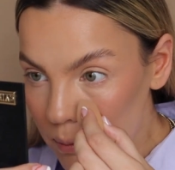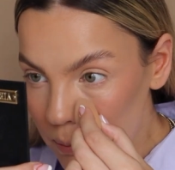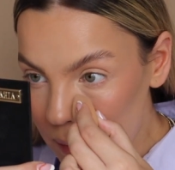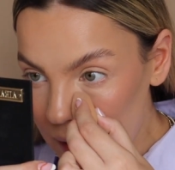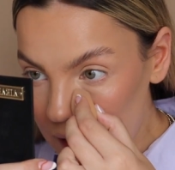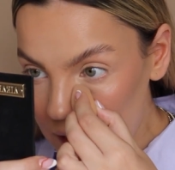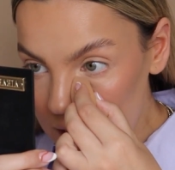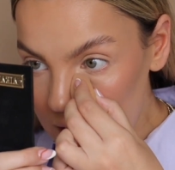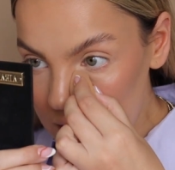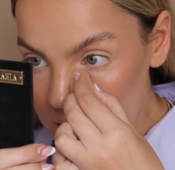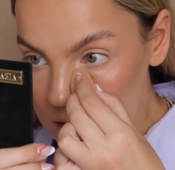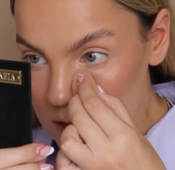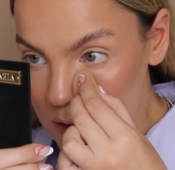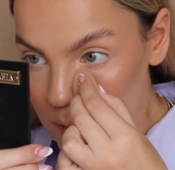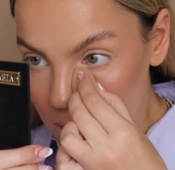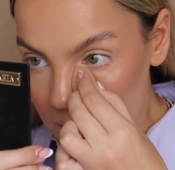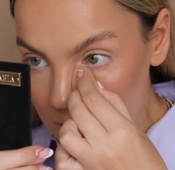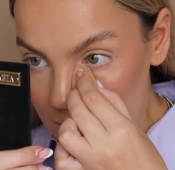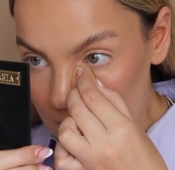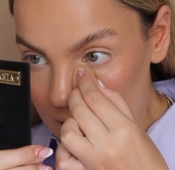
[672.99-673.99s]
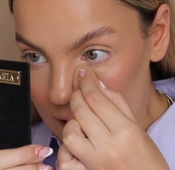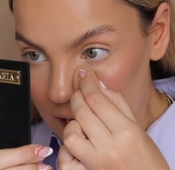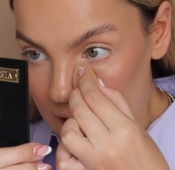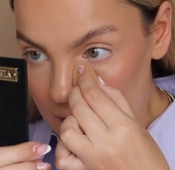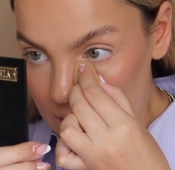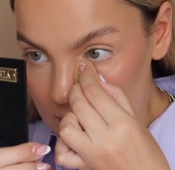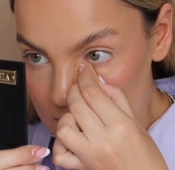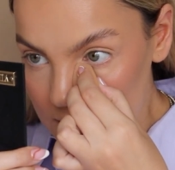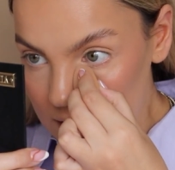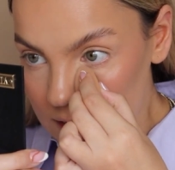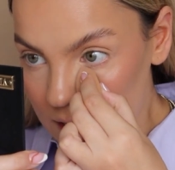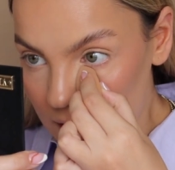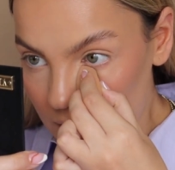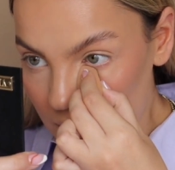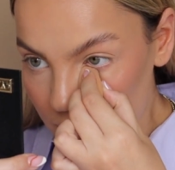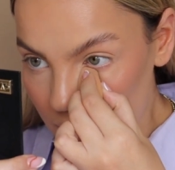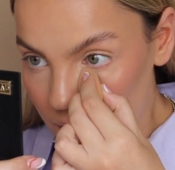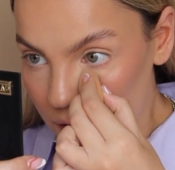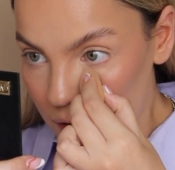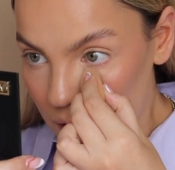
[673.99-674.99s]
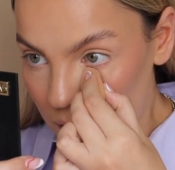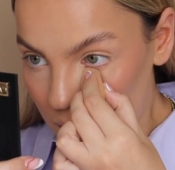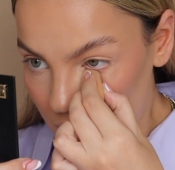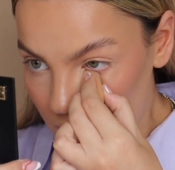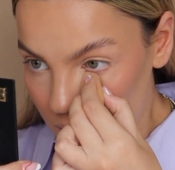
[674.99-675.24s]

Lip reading: pat it into my hand, and then